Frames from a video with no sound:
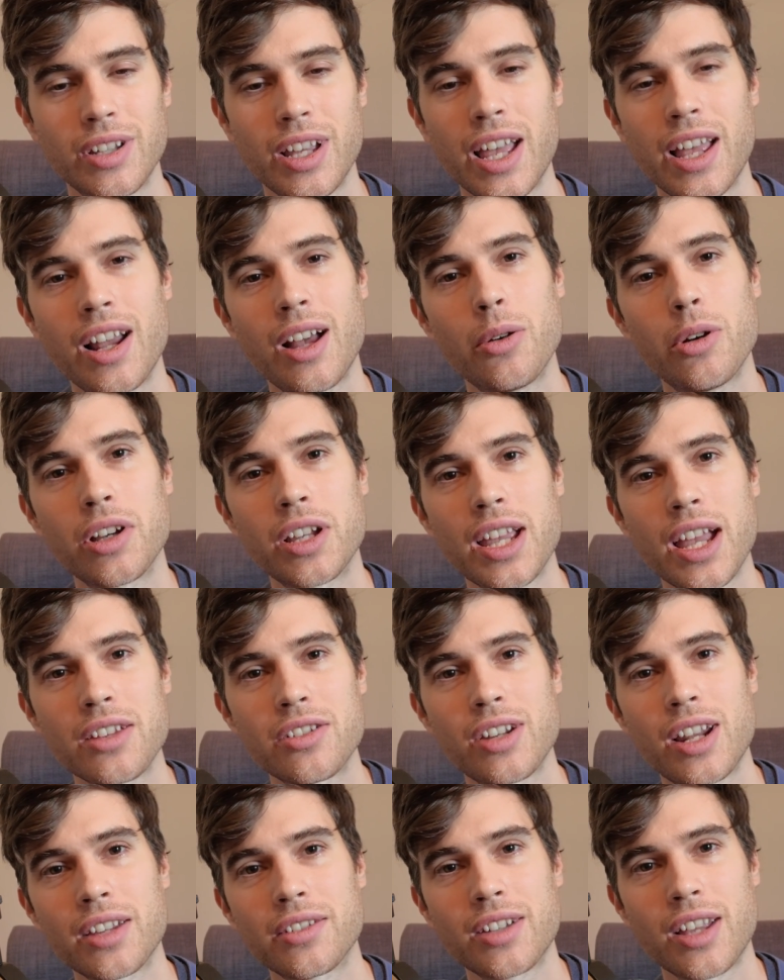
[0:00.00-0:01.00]
And I will
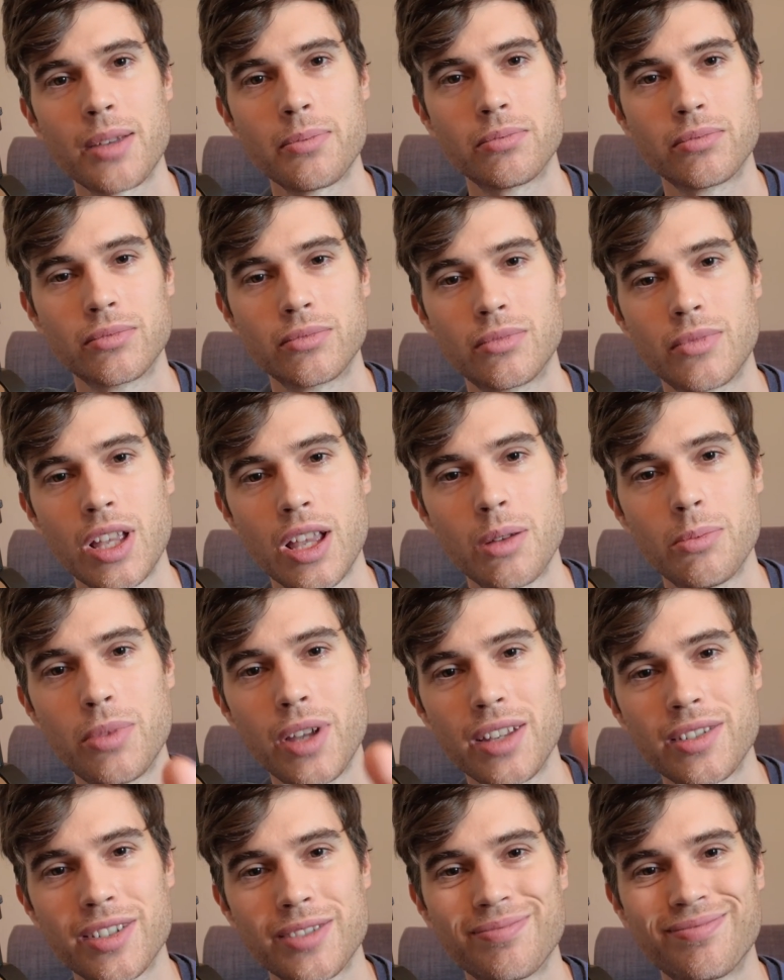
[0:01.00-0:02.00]
catch you next time.
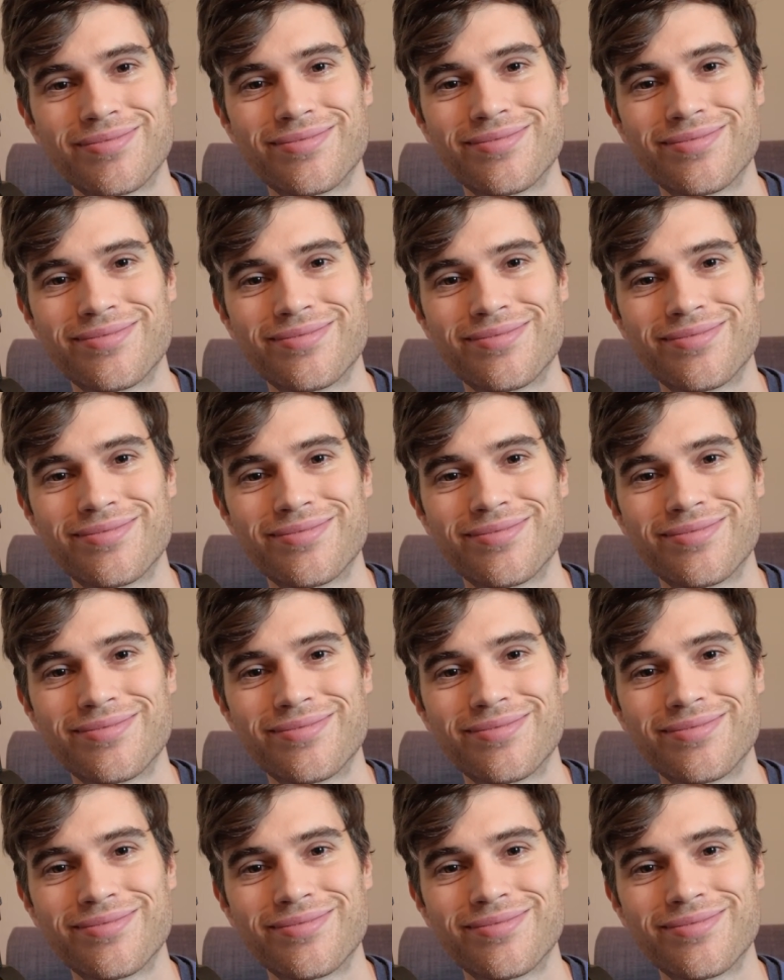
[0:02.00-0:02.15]
Peace.